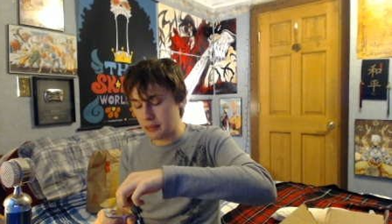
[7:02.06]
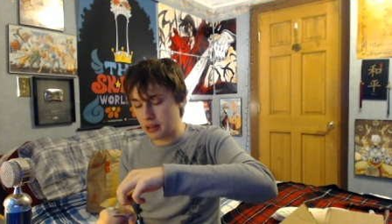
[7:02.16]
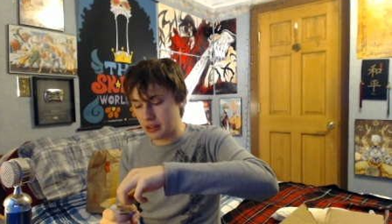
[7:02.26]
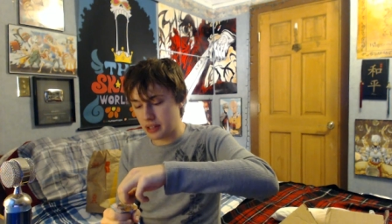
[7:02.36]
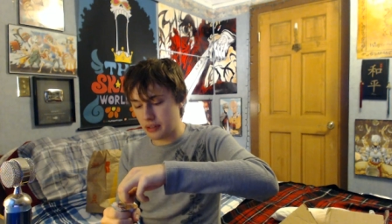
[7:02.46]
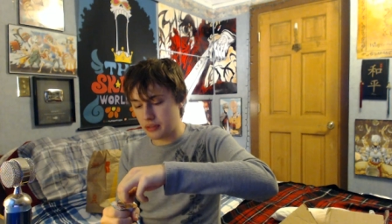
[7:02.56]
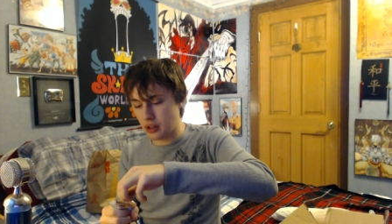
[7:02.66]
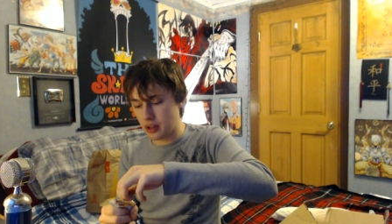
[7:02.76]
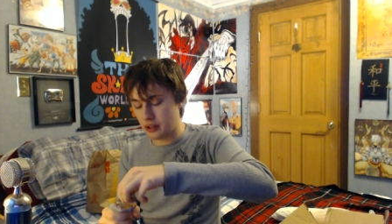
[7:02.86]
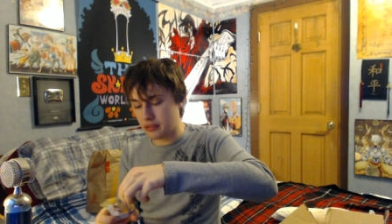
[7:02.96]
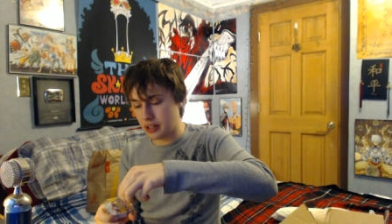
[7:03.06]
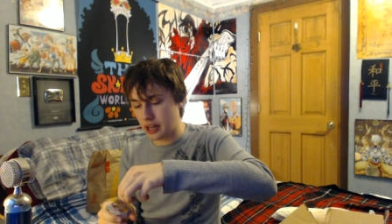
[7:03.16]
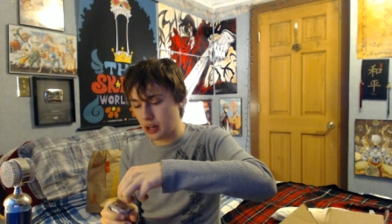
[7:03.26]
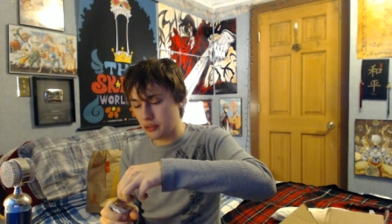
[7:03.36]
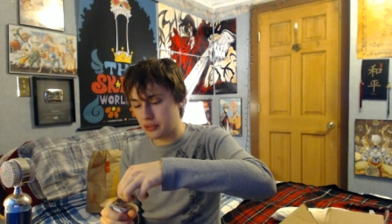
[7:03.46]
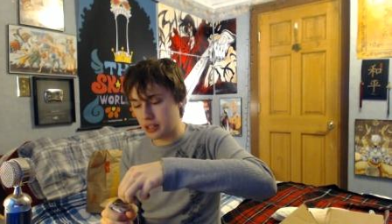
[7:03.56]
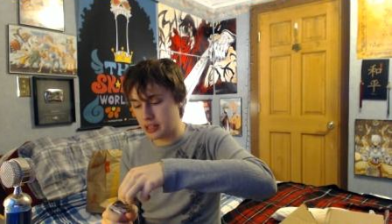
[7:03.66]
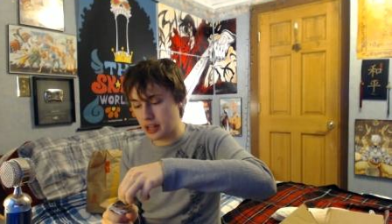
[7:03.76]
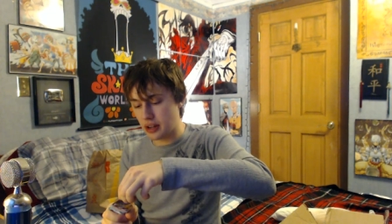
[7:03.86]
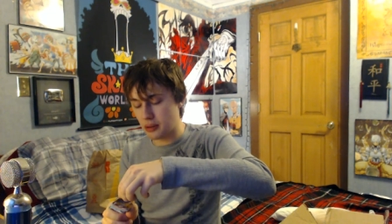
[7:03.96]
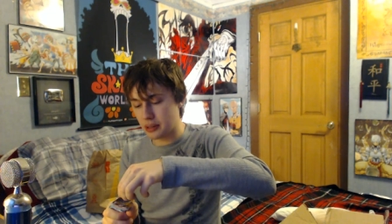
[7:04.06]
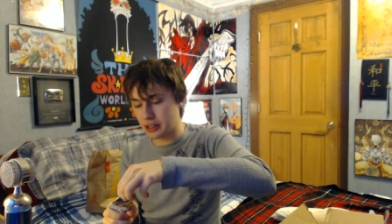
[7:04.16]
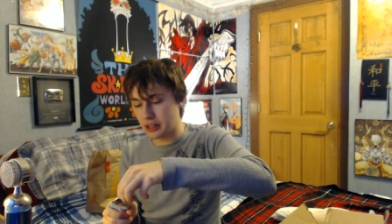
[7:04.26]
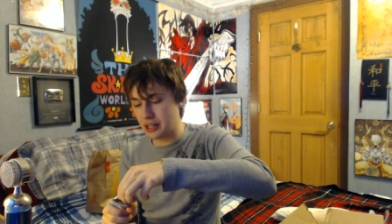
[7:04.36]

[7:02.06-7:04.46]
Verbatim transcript: nothing if not a freaking health nut today. Oh my god.